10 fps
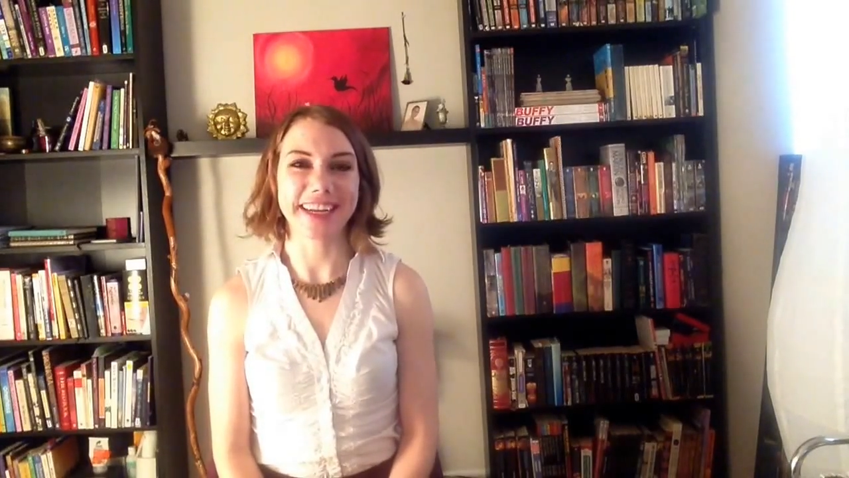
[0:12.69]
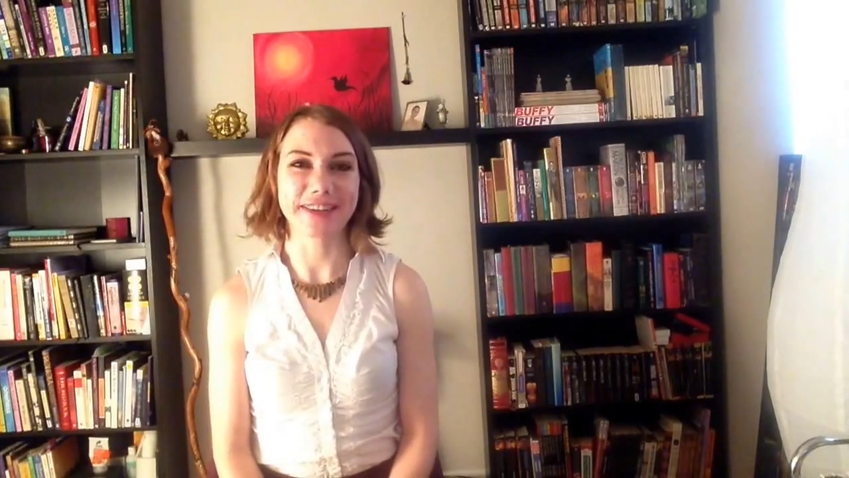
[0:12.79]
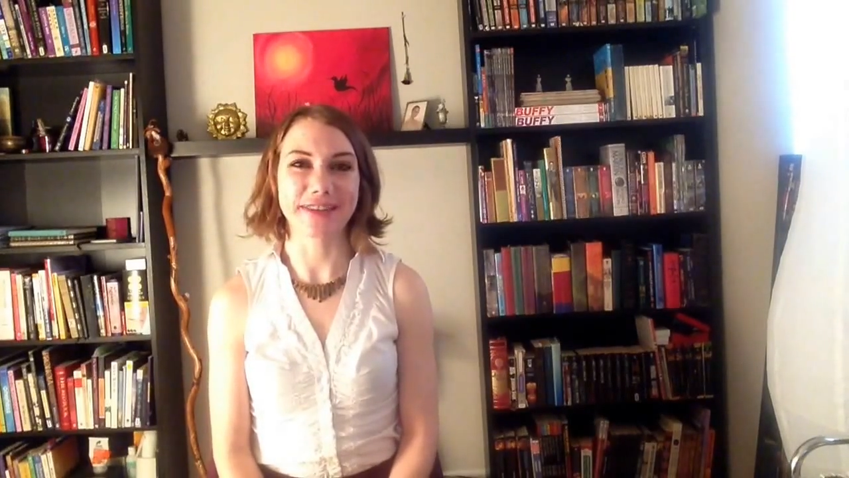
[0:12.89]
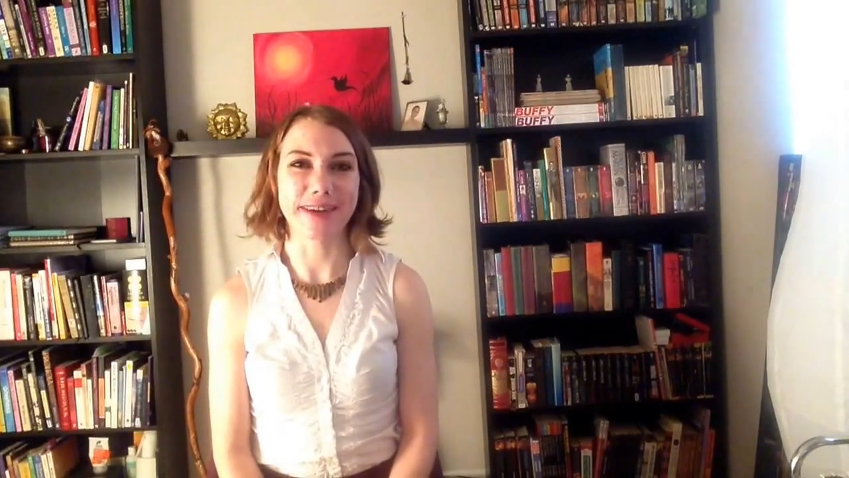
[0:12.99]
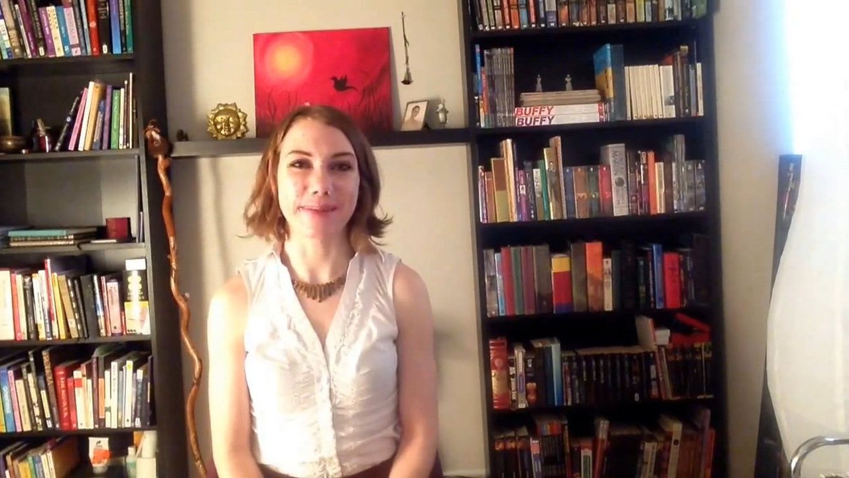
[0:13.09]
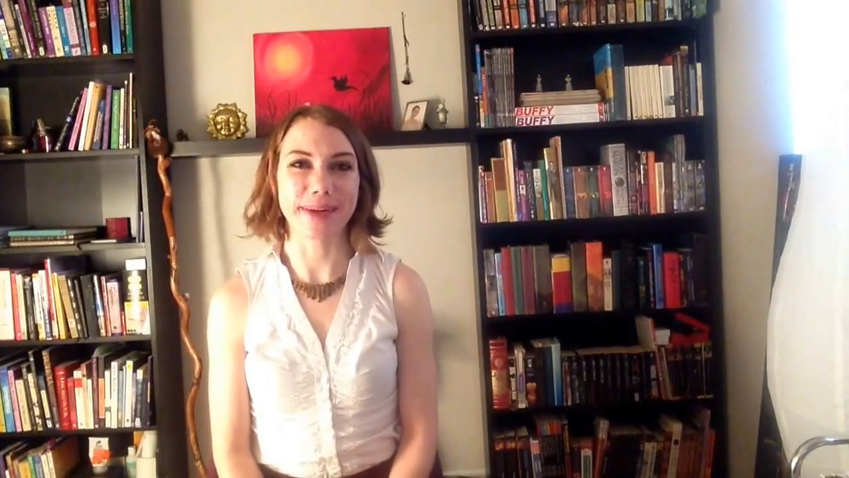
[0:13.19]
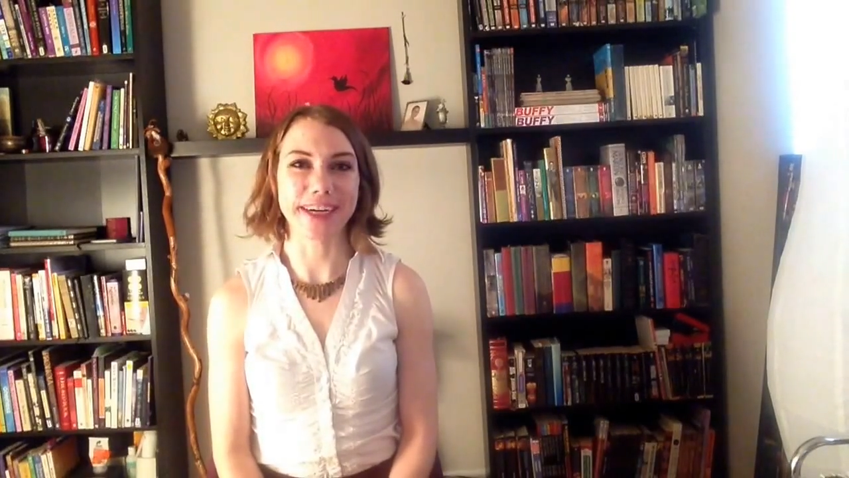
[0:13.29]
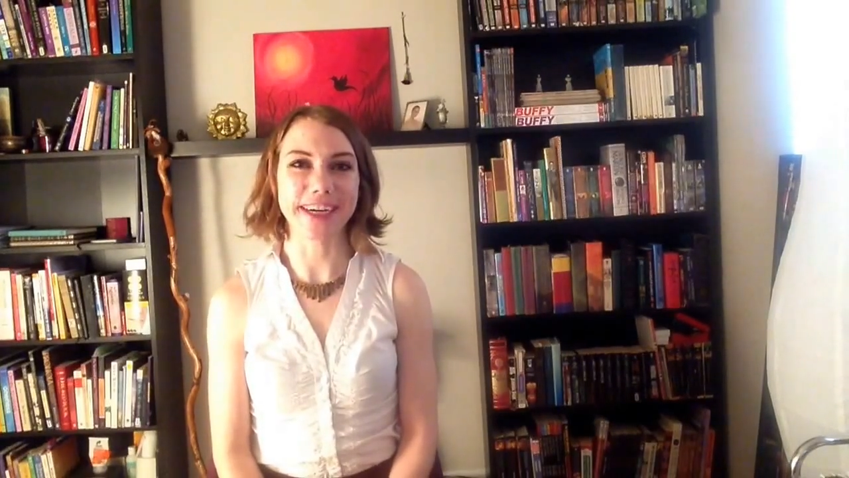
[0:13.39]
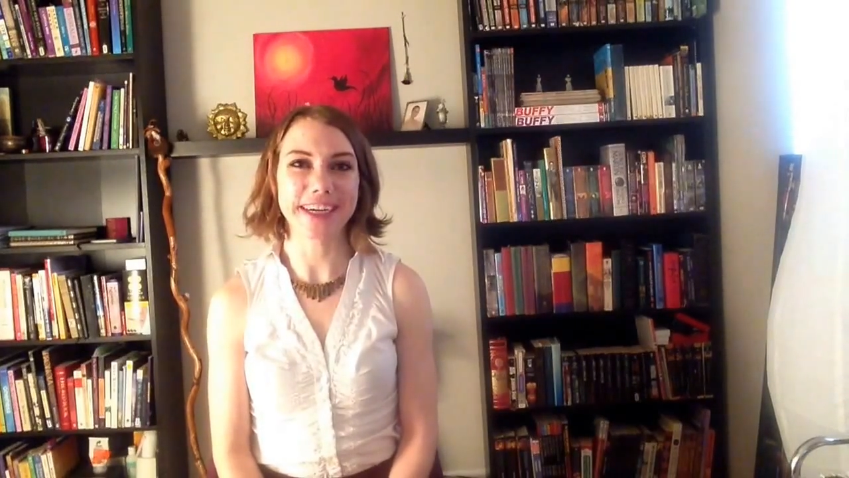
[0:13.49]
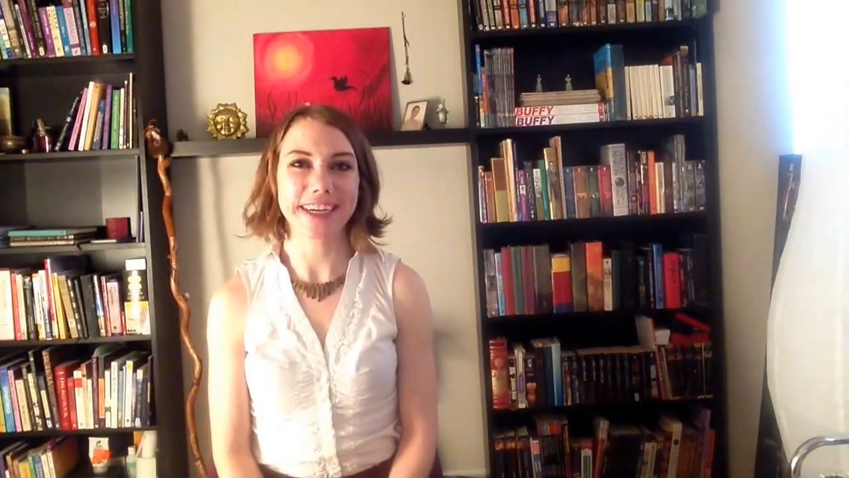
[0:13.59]

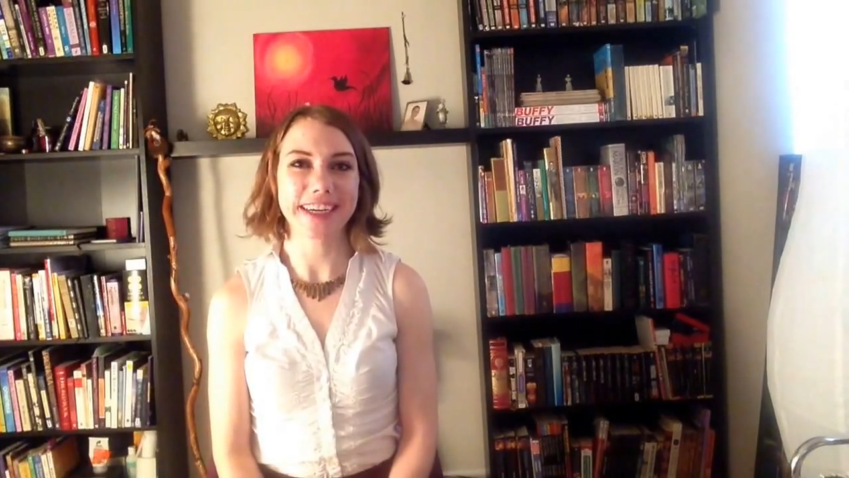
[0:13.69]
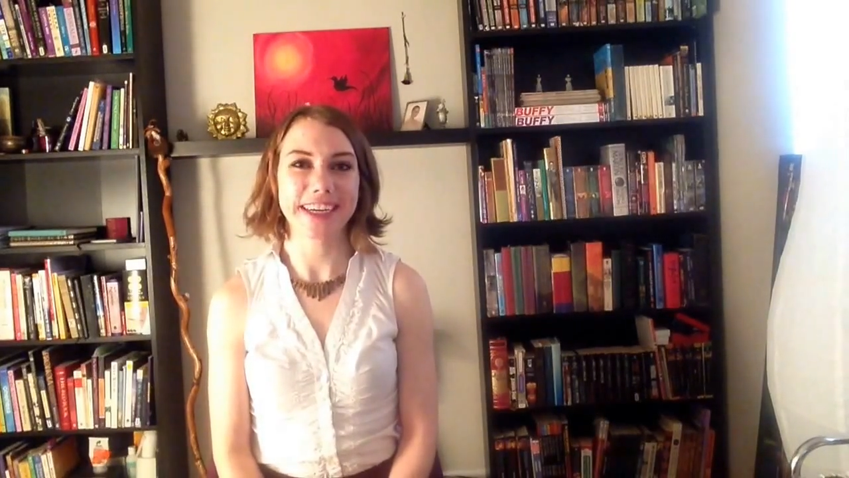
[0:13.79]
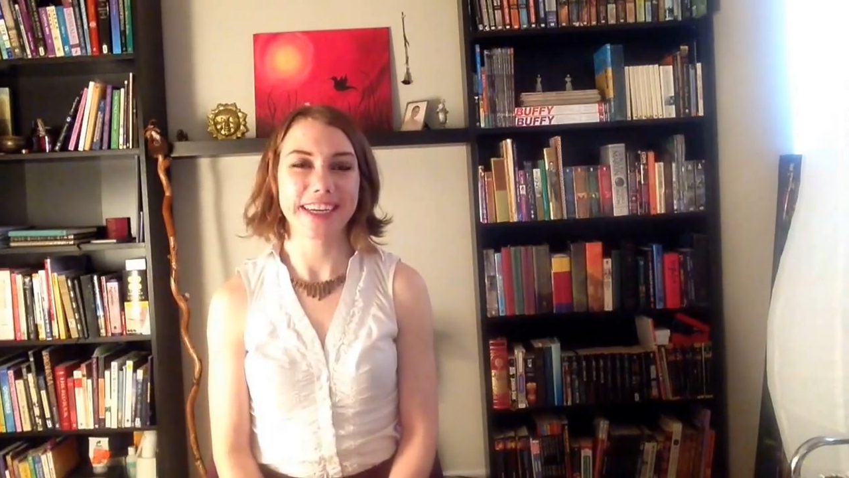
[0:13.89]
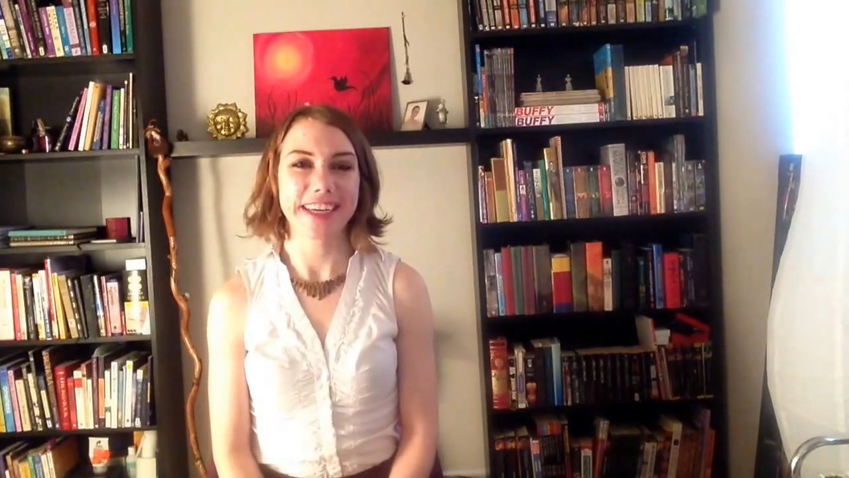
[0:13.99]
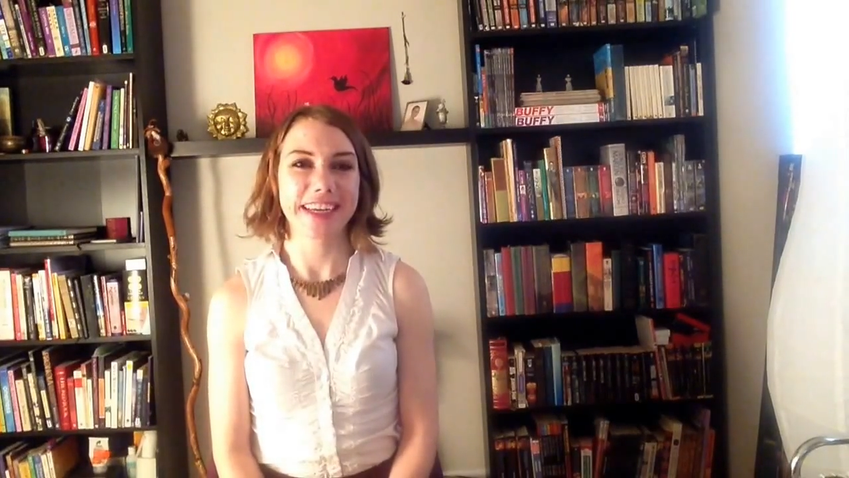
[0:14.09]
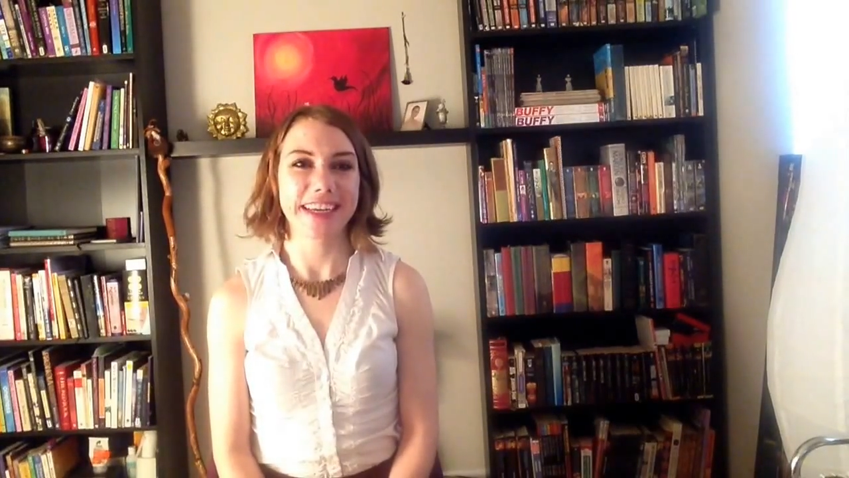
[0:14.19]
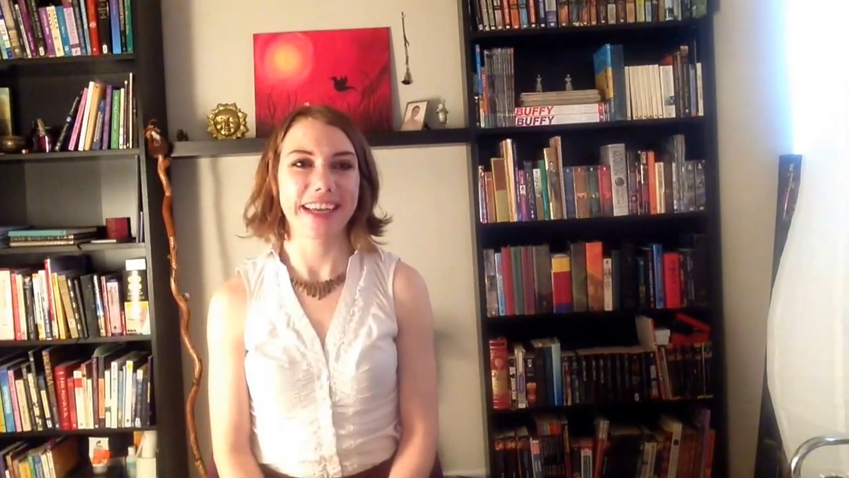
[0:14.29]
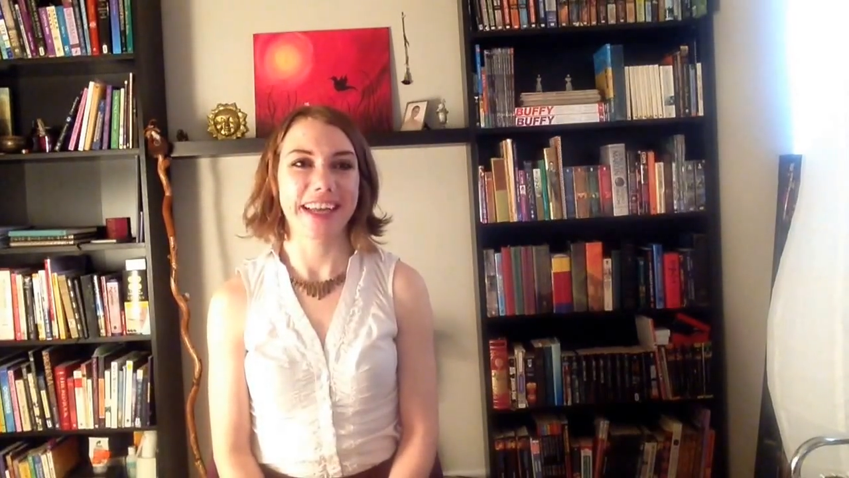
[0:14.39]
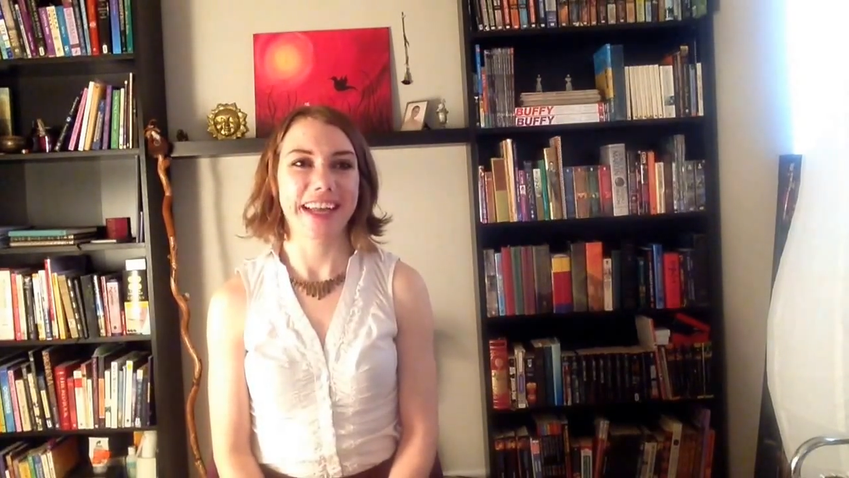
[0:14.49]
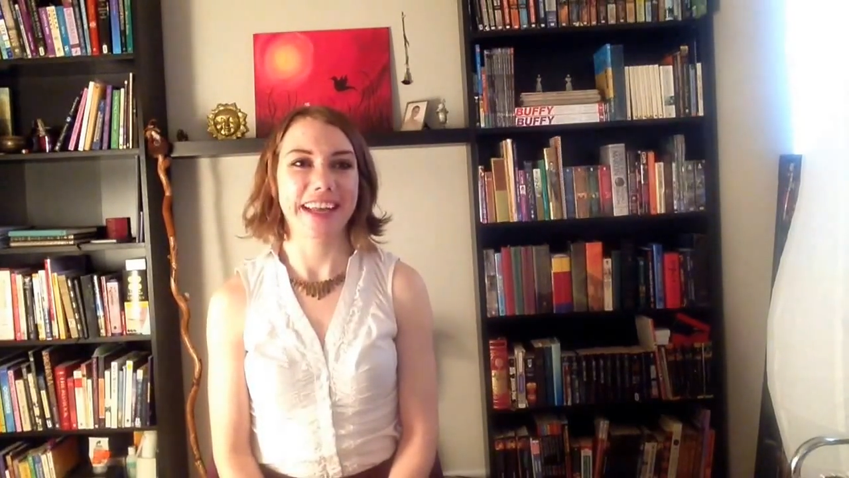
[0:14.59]
November,
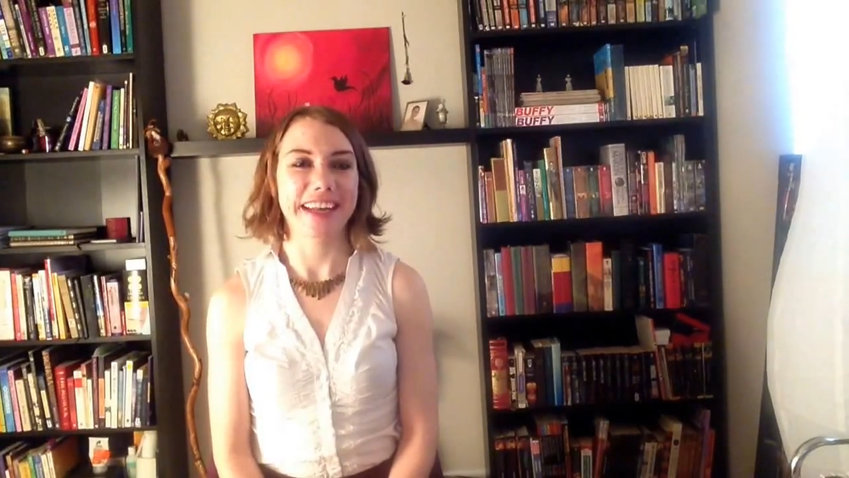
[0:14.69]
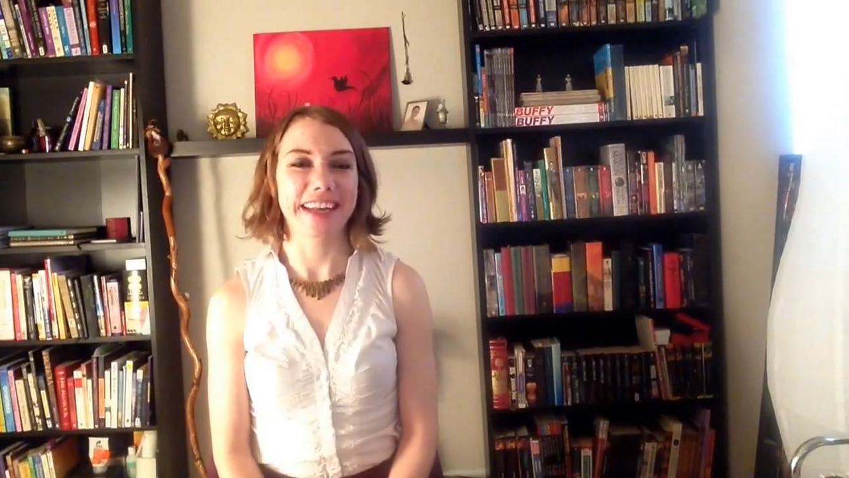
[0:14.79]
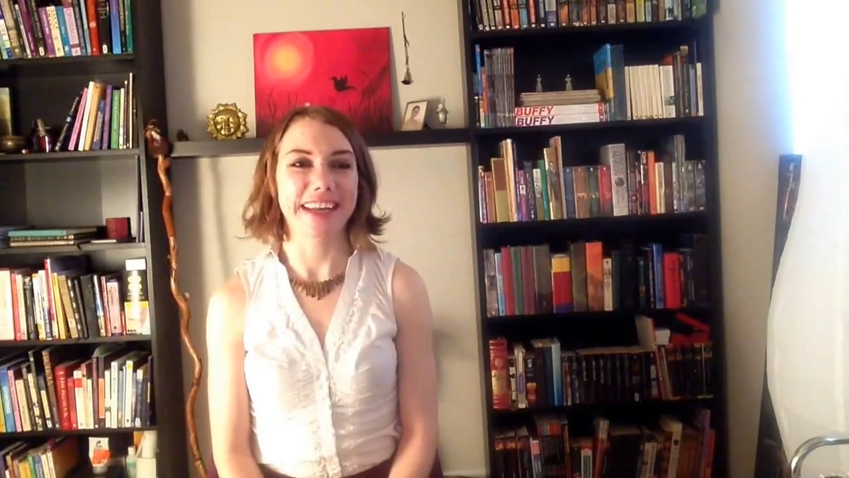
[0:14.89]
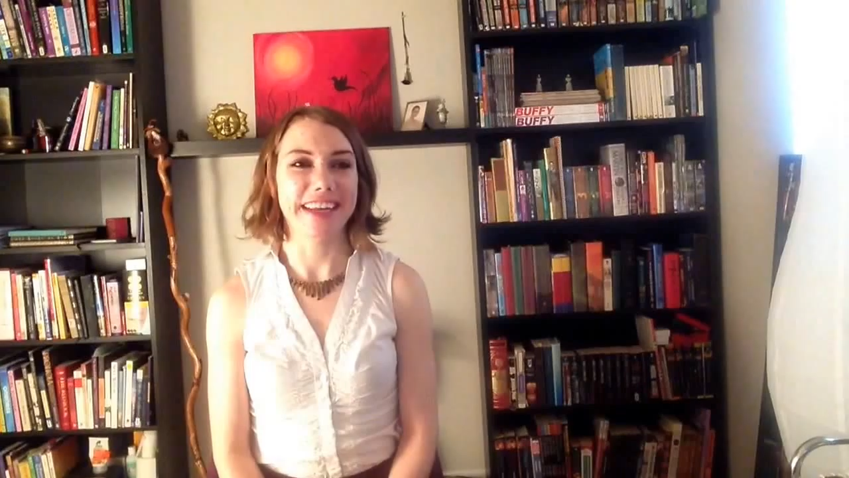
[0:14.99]
and